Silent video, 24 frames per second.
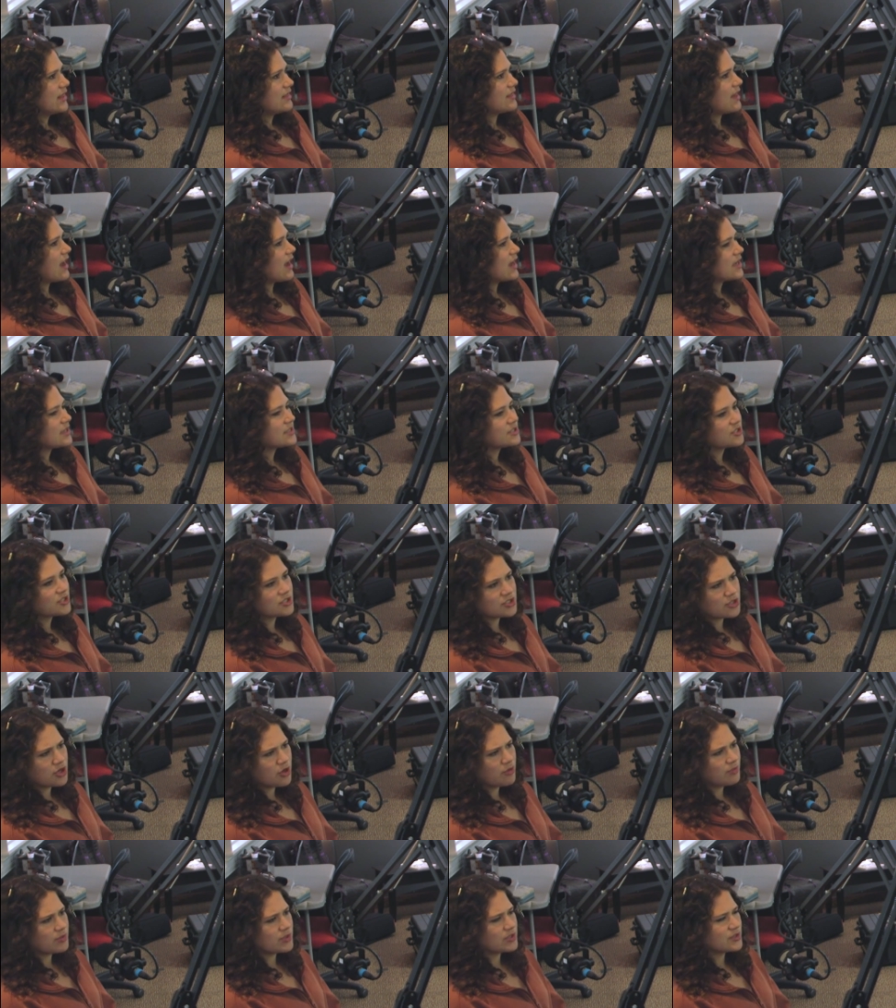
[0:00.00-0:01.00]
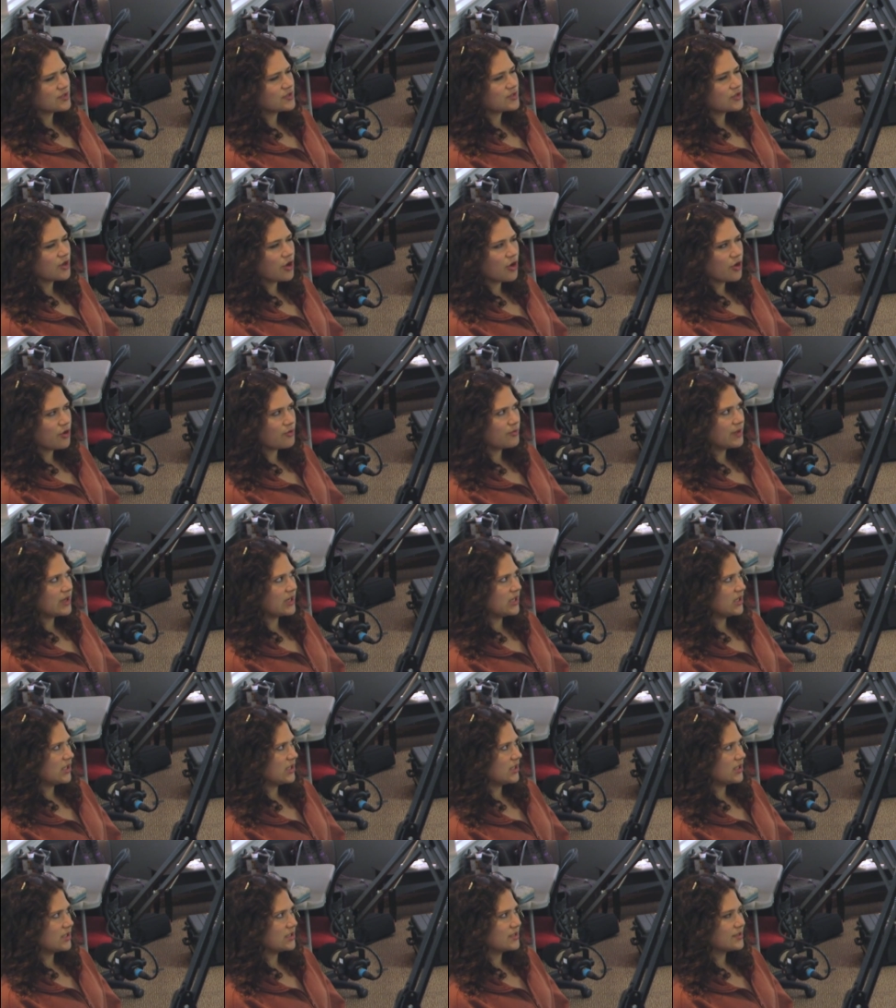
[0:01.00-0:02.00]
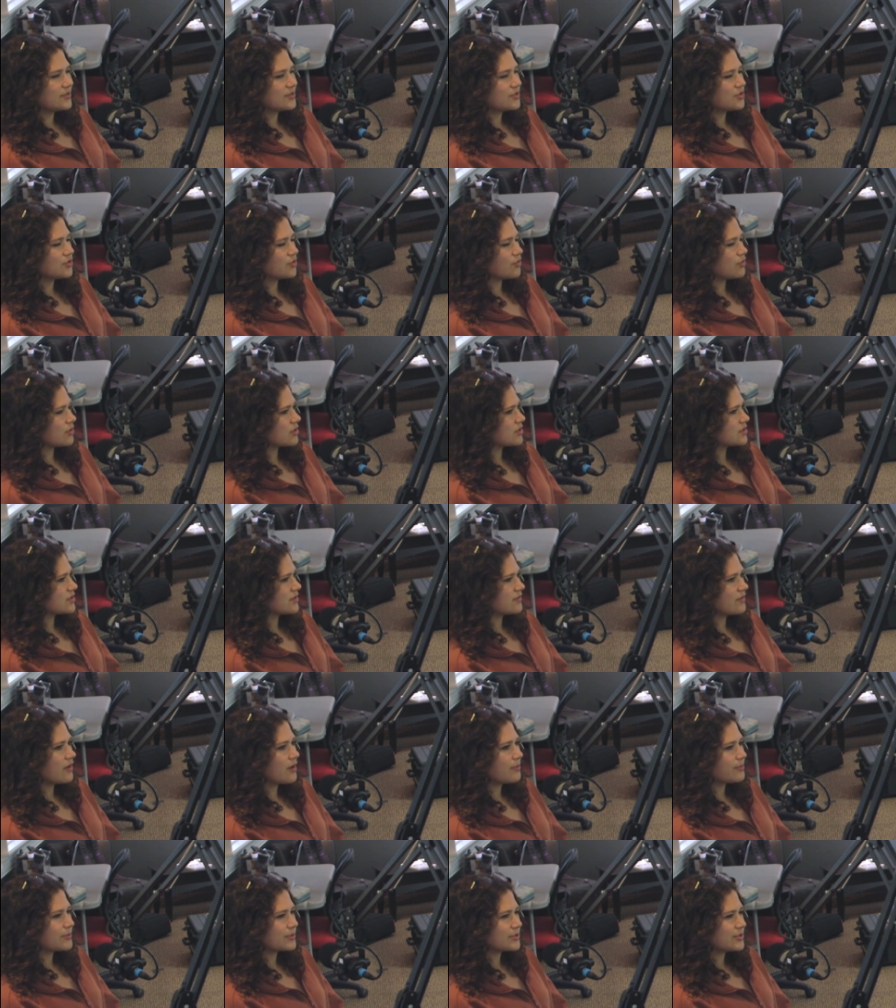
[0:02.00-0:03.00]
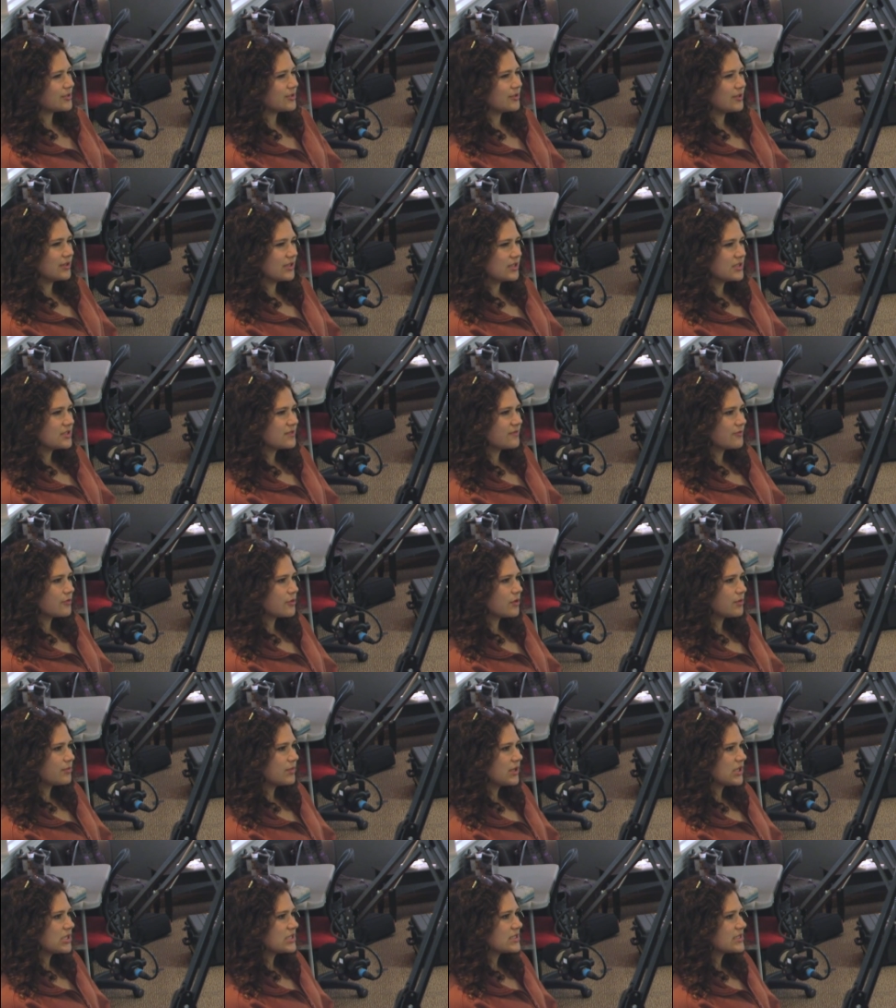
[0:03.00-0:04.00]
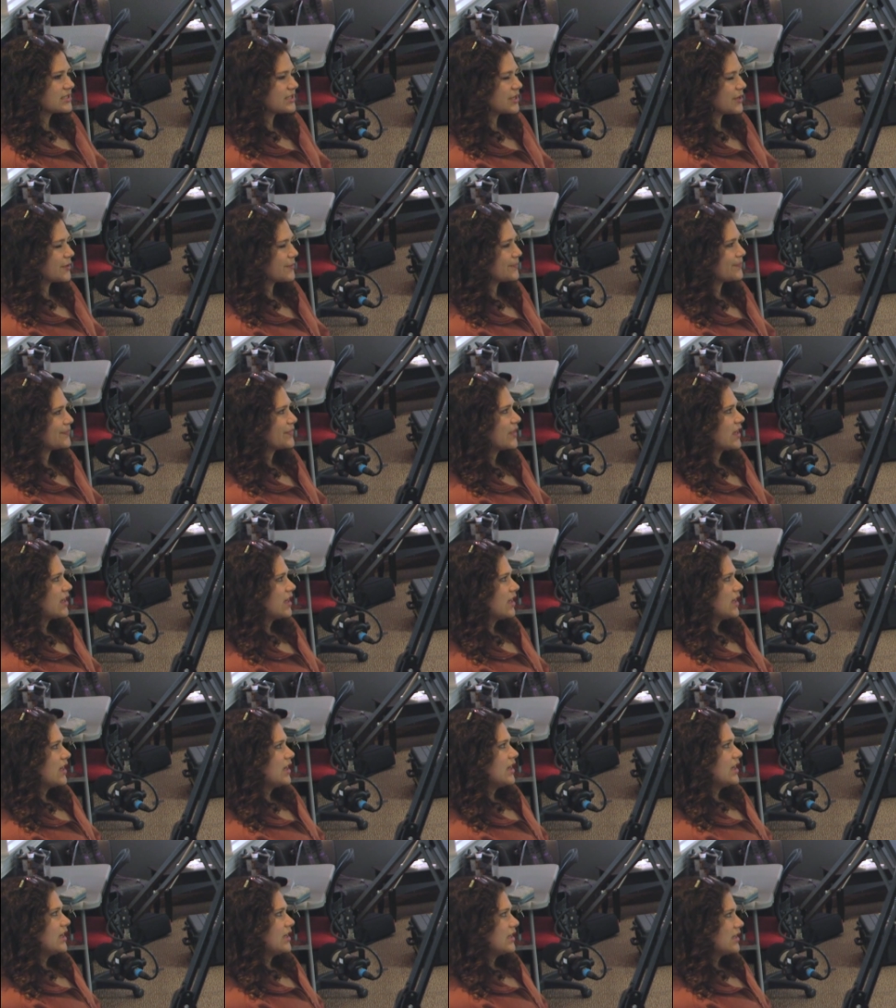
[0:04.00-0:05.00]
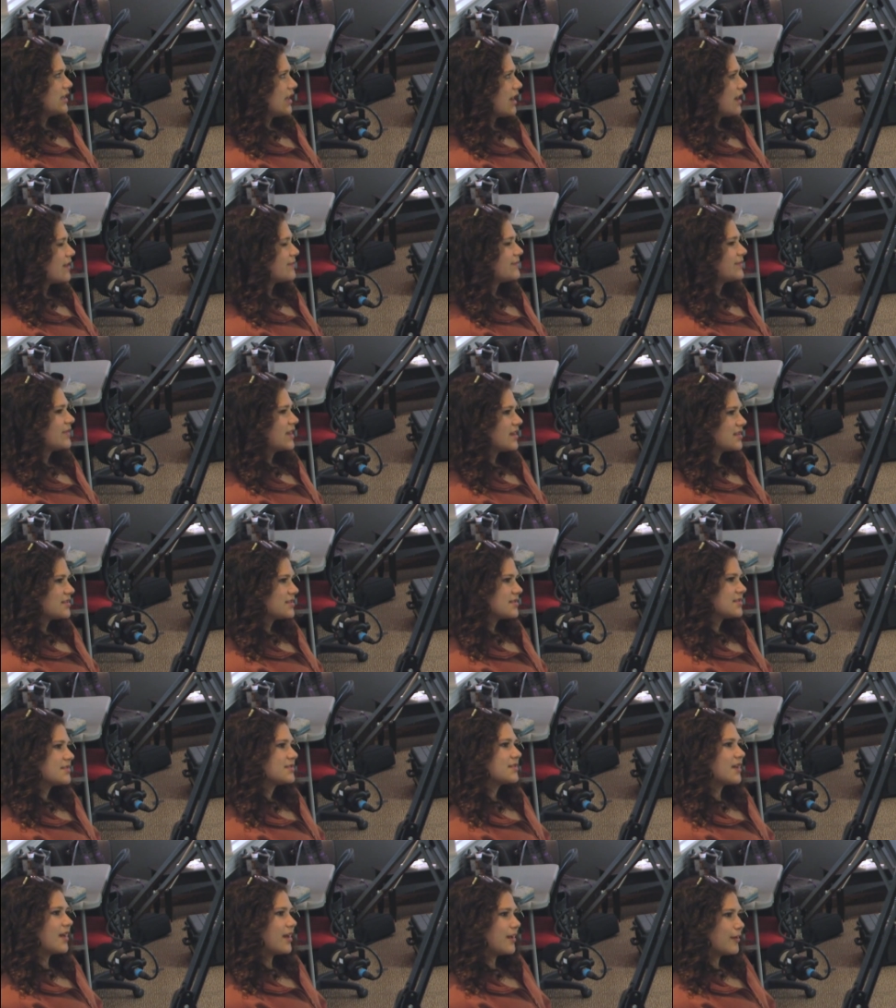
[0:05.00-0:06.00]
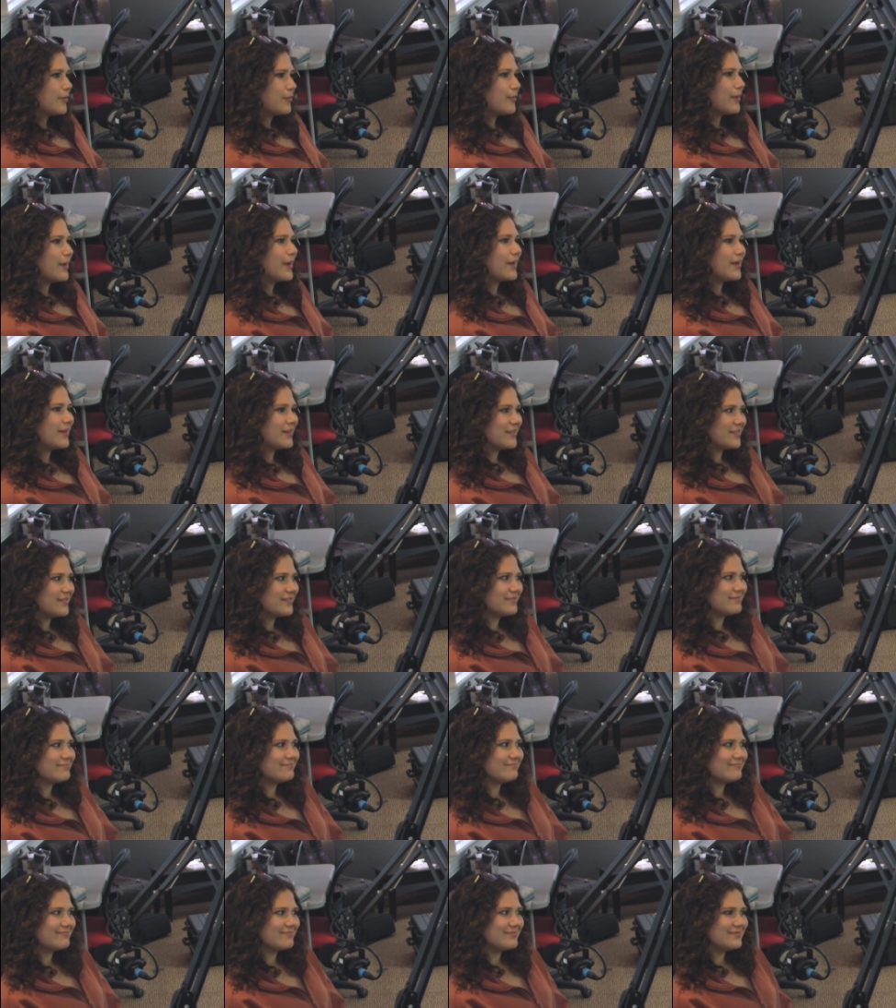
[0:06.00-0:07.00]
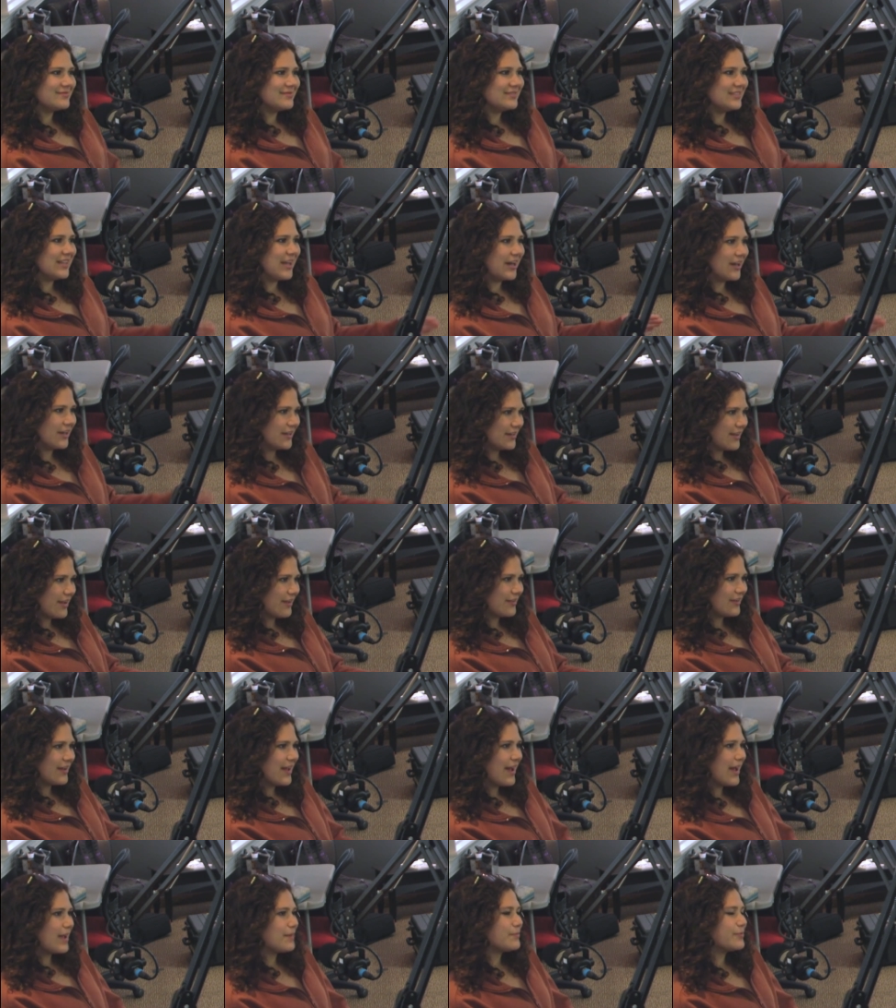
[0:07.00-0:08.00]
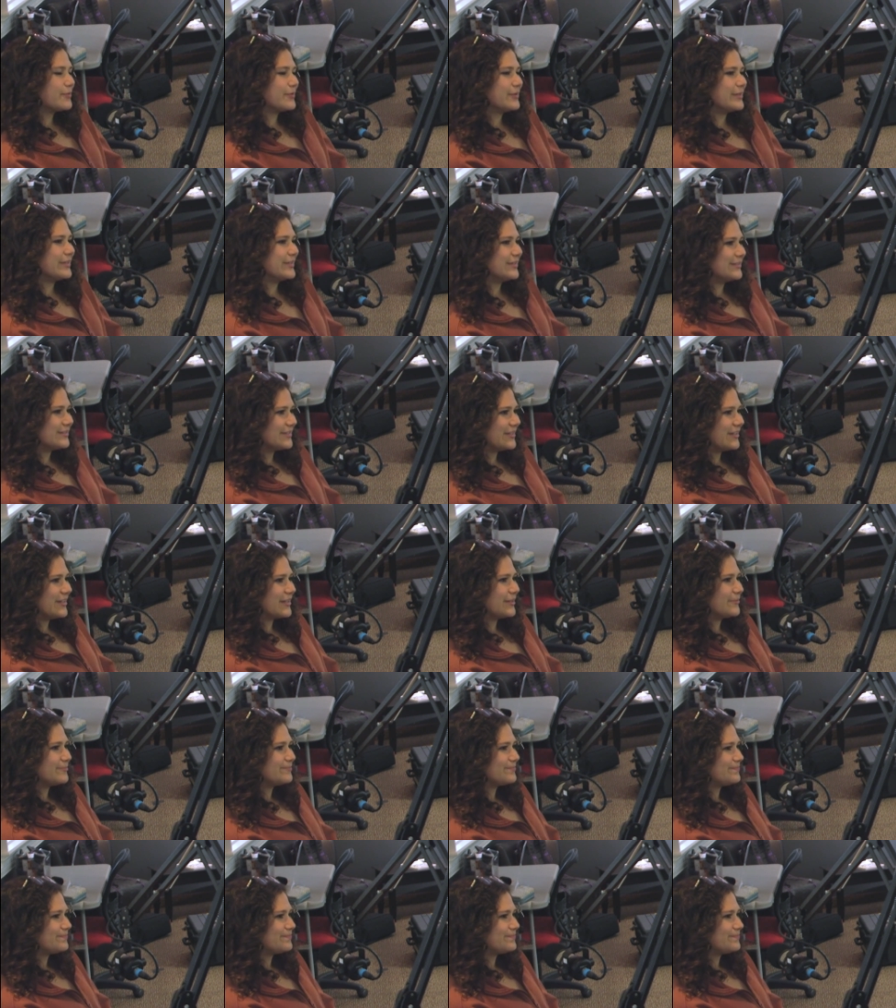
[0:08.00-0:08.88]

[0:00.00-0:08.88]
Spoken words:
that has just opened so many doors of opportunities for me. So, yeah, that's kind of why I narrowed down to High Point, yeah.